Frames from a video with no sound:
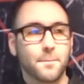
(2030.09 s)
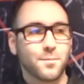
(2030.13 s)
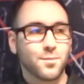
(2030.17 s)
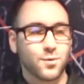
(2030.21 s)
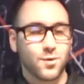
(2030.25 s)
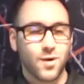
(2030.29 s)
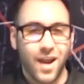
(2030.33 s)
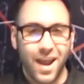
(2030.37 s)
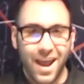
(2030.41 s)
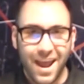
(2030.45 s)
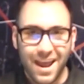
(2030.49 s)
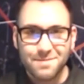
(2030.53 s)

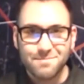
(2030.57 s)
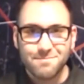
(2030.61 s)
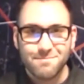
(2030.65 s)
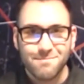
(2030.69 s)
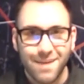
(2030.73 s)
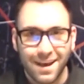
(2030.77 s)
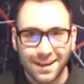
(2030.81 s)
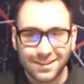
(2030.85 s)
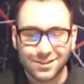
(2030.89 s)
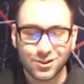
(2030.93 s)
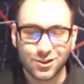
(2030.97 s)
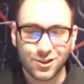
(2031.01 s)

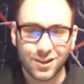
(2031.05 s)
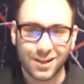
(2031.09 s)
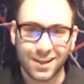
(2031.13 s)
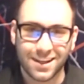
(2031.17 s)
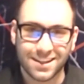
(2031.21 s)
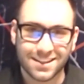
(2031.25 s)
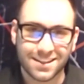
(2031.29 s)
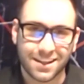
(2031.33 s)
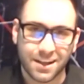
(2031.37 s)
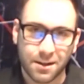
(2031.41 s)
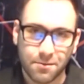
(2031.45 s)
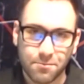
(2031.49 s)
brand
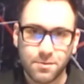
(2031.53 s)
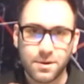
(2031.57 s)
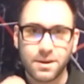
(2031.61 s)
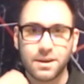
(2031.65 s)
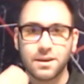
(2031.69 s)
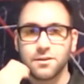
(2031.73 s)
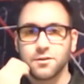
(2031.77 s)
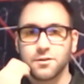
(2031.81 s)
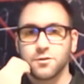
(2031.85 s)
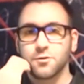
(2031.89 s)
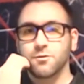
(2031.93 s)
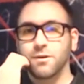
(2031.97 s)
messaging is going to
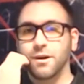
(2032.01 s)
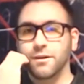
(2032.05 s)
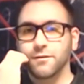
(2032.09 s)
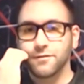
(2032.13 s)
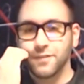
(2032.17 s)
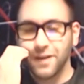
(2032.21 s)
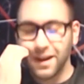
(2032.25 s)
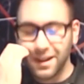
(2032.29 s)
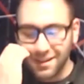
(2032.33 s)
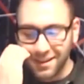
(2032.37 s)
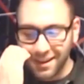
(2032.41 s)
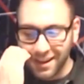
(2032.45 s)
be through Web
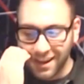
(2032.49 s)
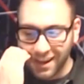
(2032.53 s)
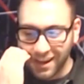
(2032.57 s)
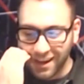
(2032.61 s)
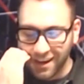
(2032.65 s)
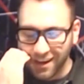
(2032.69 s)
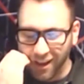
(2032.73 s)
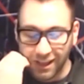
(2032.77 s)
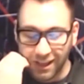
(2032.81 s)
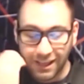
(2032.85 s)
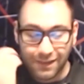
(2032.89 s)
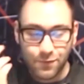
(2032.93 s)

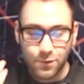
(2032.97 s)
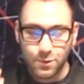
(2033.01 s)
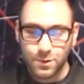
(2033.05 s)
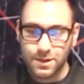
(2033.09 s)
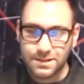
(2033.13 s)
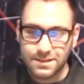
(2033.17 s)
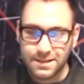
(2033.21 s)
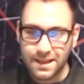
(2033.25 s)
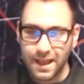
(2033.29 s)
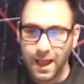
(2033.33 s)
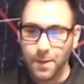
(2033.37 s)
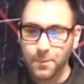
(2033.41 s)
Friendly. I'll give you an
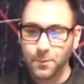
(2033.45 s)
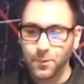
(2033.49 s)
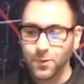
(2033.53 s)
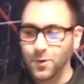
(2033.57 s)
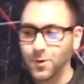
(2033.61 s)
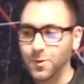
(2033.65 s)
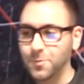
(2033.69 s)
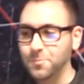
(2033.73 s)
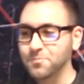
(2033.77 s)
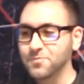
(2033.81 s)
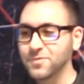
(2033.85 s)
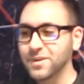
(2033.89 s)

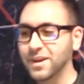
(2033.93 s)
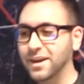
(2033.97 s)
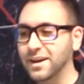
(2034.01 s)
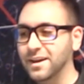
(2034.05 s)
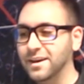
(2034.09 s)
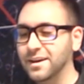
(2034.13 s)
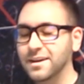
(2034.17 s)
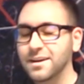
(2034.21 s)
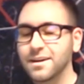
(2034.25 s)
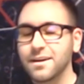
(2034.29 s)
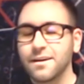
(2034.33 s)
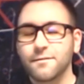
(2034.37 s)
example.
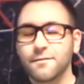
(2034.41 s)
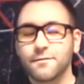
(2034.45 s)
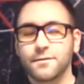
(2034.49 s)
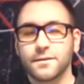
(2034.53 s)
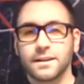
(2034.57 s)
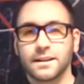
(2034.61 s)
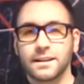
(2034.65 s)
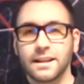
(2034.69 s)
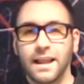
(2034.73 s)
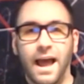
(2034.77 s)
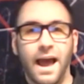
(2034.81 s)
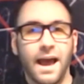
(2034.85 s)
For
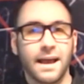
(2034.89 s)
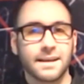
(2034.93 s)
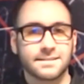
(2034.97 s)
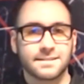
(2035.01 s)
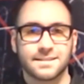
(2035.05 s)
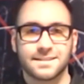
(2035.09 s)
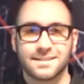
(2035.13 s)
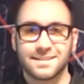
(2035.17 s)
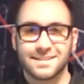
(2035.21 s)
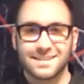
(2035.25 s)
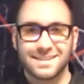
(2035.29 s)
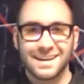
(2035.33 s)
the
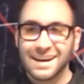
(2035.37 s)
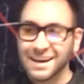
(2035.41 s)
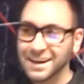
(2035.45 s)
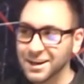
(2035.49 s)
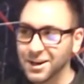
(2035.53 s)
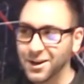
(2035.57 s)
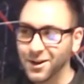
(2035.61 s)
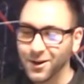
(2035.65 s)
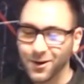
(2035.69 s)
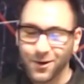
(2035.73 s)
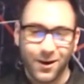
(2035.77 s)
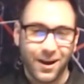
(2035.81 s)
last,
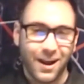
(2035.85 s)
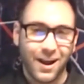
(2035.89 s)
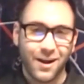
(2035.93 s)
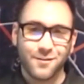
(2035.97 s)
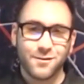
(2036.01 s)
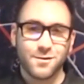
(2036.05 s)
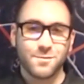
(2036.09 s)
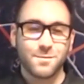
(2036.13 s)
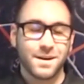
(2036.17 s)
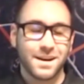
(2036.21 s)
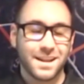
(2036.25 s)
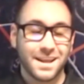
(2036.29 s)

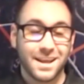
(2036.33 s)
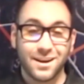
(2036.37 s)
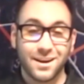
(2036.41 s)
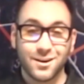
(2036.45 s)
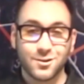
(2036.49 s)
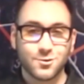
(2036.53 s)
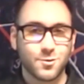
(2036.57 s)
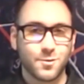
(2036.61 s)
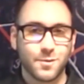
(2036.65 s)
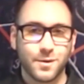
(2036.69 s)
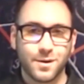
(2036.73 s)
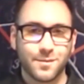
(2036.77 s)
however many
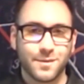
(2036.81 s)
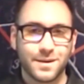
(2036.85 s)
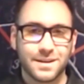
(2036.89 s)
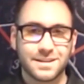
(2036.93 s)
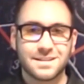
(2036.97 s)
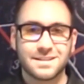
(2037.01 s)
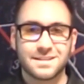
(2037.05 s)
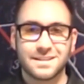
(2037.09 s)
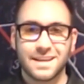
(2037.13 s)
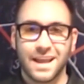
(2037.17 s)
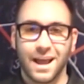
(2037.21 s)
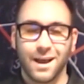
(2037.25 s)
years we've been in
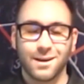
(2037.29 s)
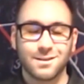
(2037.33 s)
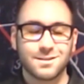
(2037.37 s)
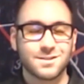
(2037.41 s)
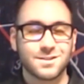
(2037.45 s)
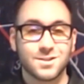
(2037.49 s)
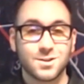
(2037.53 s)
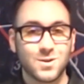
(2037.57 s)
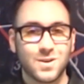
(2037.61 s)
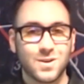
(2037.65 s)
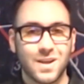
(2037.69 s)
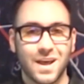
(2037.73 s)
business now,
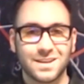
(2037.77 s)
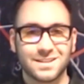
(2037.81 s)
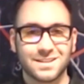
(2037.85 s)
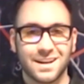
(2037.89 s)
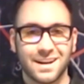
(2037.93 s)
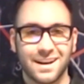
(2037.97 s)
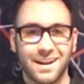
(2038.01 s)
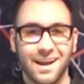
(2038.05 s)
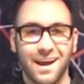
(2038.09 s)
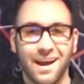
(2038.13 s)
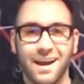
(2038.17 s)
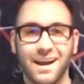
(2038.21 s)
since
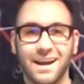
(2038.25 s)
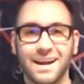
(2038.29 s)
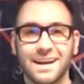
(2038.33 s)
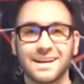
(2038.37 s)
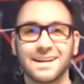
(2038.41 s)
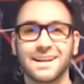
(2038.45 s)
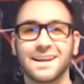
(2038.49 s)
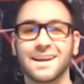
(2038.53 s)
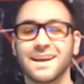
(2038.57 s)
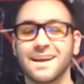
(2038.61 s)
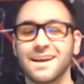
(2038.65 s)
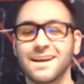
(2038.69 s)

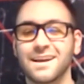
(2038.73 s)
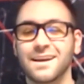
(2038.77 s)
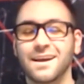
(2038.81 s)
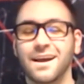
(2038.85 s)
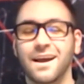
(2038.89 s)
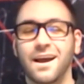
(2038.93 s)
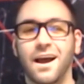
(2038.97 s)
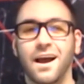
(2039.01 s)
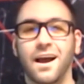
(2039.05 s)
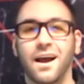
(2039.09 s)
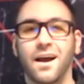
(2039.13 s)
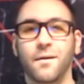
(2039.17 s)
2009,
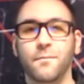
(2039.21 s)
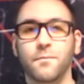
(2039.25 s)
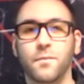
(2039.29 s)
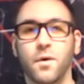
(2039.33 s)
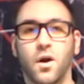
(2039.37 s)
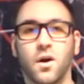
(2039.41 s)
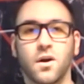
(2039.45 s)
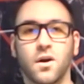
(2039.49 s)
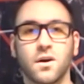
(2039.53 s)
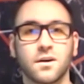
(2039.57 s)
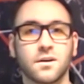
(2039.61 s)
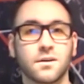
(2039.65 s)

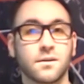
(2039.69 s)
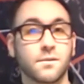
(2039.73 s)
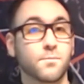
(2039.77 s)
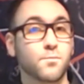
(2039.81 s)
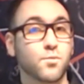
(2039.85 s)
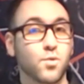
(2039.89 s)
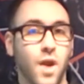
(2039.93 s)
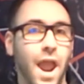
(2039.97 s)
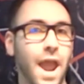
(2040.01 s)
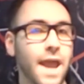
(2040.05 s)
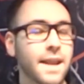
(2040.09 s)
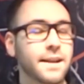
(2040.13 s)
our
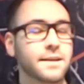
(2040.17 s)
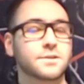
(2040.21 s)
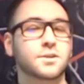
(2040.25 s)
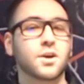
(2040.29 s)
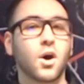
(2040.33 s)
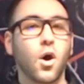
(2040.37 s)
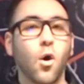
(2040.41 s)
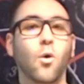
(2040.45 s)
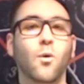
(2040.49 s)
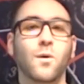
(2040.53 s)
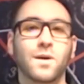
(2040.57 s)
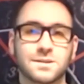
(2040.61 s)
brand
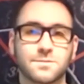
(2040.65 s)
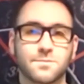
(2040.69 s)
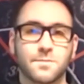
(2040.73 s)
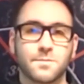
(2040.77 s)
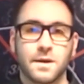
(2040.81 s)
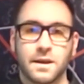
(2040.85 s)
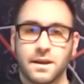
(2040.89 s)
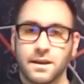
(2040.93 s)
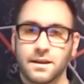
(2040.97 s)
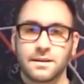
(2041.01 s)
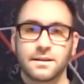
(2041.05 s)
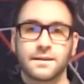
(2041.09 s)
has always
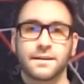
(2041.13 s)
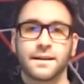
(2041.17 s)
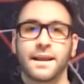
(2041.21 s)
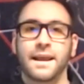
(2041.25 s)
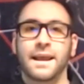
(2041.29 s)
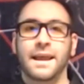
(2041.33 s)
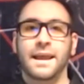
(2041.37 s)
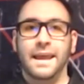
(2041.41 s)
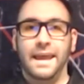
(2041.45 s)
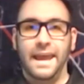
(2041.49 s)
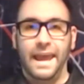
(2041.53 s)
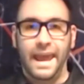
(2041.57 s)
been
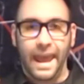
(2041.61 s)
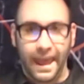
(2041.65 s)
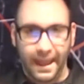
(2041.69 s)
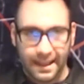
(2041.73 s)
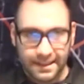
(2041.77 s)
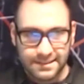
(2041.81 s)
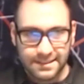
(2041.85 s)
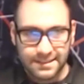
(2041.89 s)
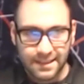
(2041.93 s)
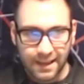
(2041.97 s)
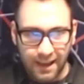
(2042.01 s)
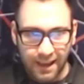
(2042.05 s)

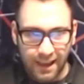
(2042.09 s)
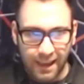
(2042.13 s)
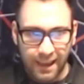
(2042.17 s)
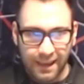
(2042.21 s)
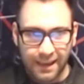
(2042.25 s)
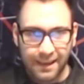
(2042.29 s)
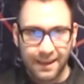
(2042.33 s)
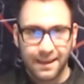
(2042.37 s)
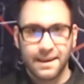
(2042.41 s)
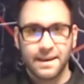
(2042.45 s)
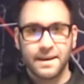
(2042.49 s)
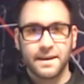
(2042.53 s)

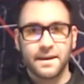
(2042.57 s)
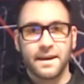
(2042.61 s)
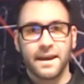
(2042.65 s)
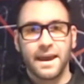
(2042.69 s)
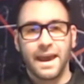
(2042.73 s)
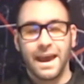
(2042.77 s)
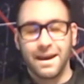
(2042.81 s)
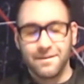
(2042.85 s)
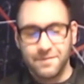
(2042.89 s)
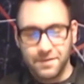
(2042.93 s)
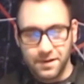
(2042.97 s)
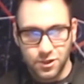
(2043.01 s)
anti
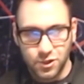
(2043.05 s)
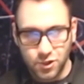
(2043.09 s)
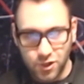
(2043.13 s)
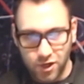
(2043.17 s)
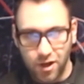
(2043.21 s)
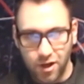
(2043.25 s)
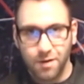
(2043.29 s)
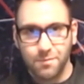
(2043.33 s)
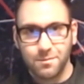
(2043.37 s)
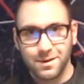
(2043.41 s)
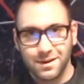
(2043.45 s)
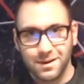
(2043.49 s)
having a
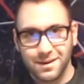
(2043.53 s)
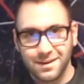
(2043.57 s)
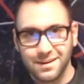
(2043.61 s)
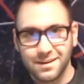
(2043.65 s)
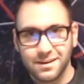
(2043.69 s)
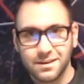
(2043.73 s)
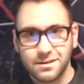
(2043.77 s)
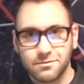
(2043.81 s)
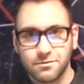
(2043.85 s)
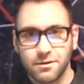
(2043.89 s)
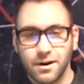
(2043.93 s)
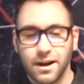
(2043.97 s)
job.
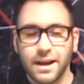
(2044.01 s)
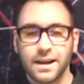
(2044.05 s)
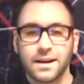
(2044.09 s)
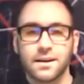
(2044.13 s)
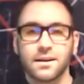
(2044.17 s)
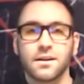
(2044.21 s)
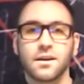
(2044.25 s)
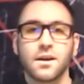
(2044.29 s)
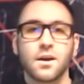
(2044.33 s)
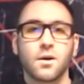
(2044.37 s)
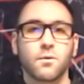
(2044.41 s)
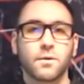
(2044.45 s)

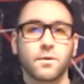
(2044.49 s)
right?